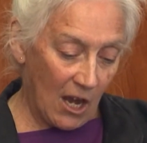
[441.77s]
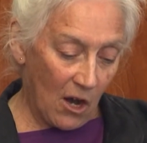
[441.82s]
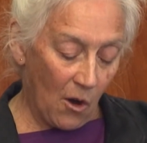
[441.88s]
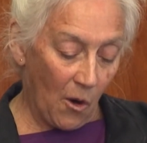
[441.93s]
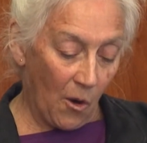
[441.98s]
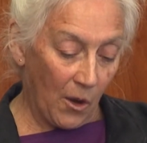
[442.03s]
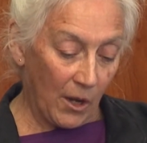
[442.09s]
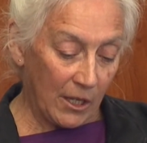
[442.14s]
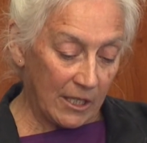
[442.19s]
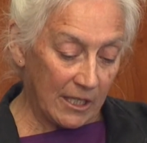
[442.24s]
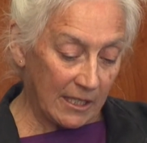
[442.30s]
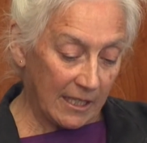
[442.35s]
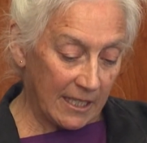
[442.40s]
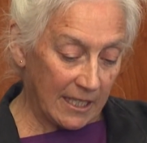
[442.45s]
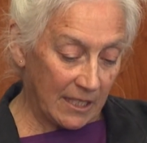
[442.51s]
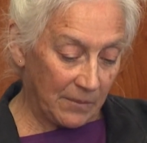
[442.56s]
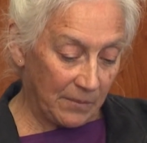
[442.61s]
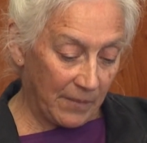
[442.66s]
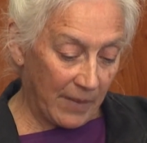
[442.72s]

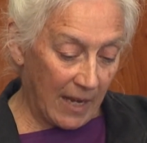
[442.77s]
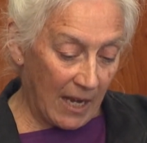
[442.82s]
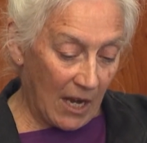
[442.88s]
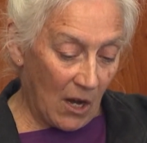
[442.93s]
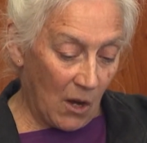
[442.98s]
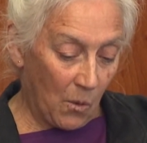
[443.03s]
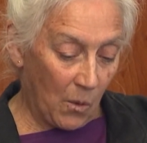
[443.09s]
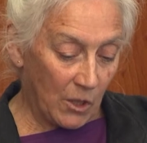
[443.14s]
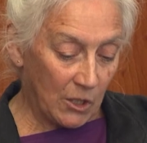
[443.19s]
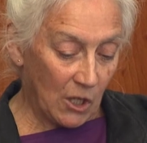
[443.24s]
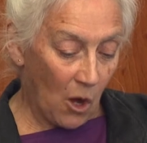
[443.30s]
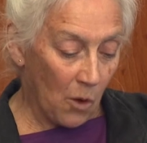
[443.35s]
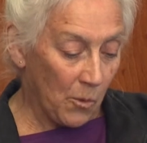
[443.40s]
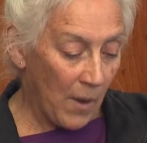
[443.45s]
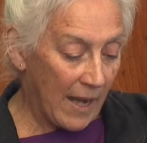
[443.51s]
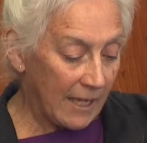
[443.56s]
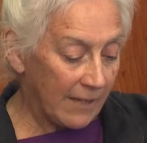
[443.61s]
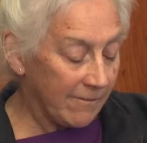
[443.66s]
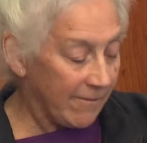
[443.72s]
Orientalism was
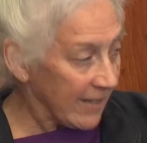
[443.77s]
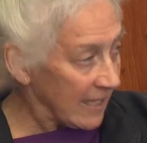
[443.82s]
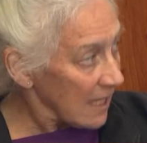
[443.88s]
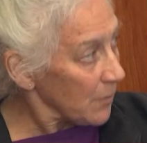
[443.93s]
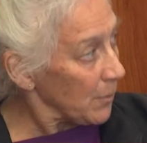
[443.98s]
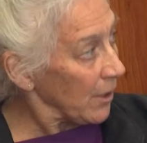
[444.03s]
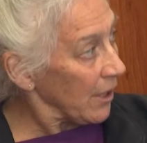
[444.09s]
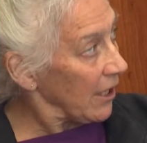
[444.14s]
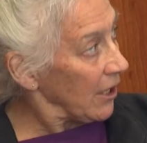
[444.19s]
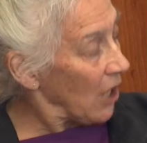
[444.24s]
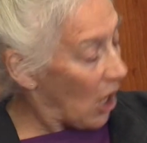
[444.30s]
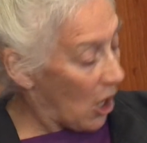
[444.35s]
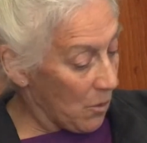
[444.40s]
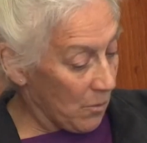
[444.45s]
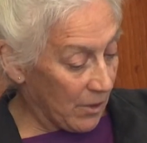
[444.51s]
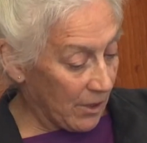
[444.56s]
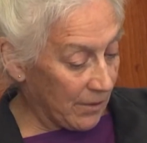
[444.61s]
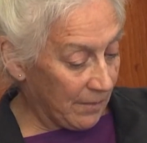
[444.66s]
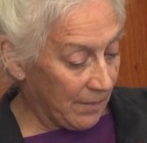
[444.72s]
already visible in
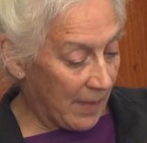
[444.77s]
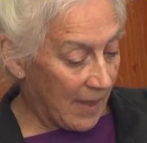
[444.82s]
Homer